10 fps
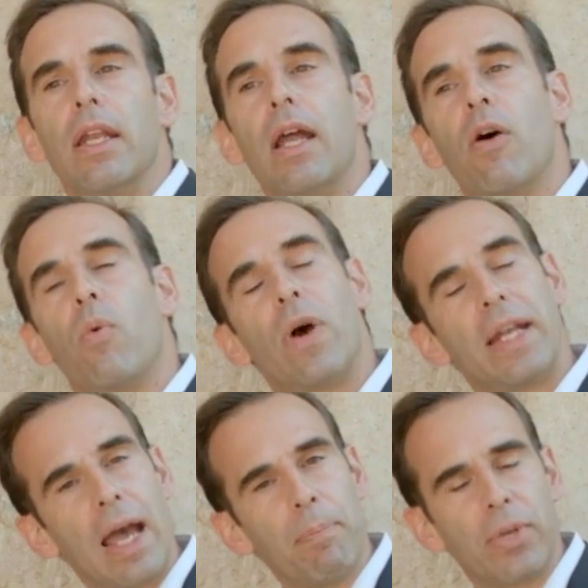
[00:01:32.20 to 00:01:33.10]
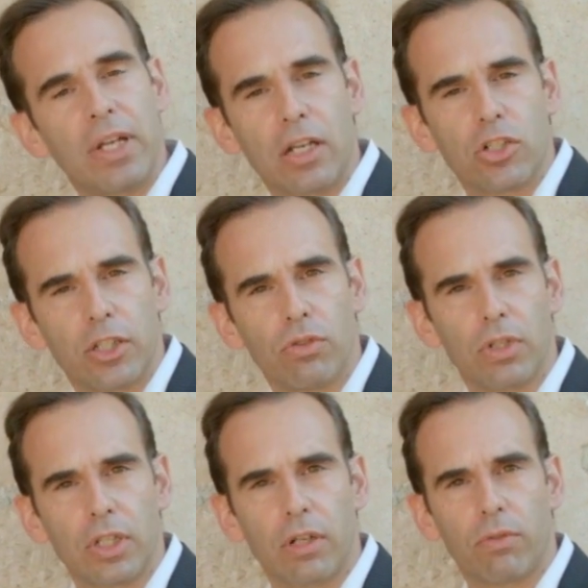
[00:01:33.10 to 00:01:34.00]
Now, what happened actually
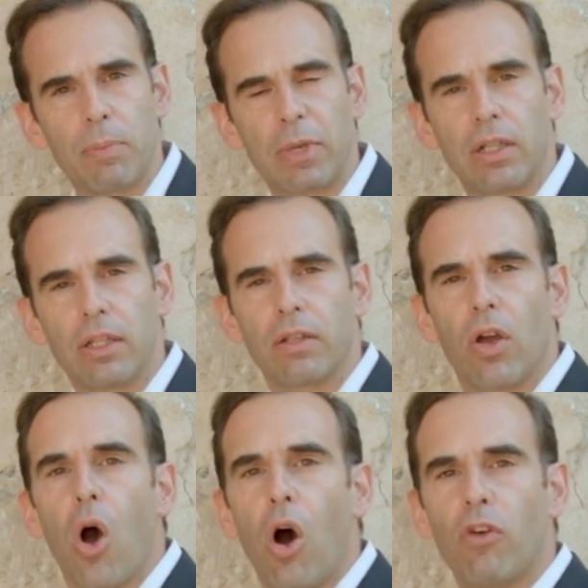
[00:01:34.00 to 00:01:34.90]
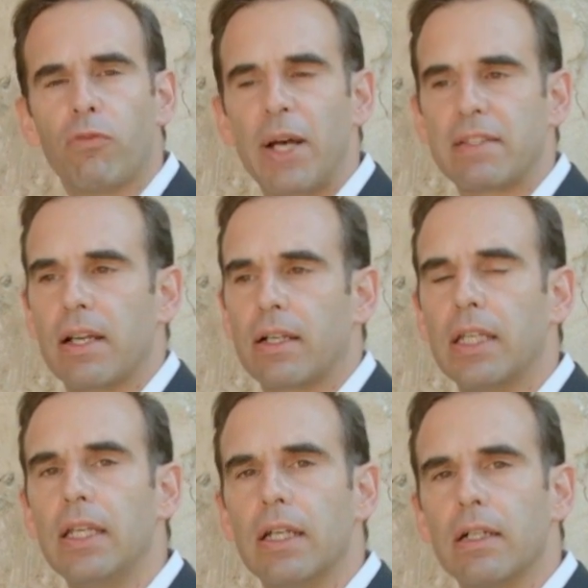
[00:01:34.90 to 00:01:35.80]
during the rebuild of
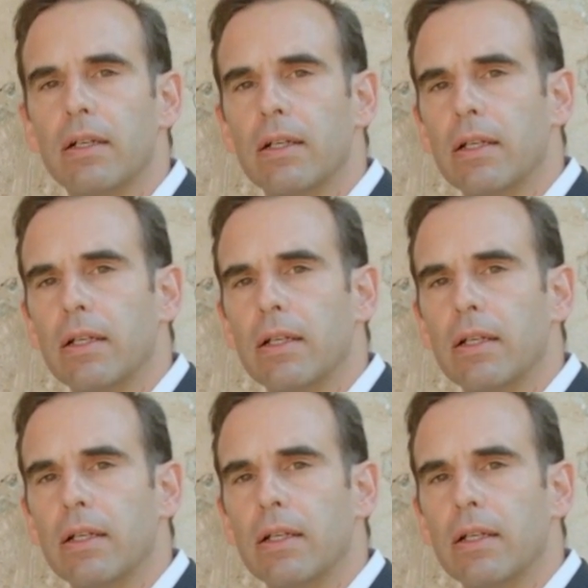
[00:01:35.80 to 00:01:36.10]
Bastakiya?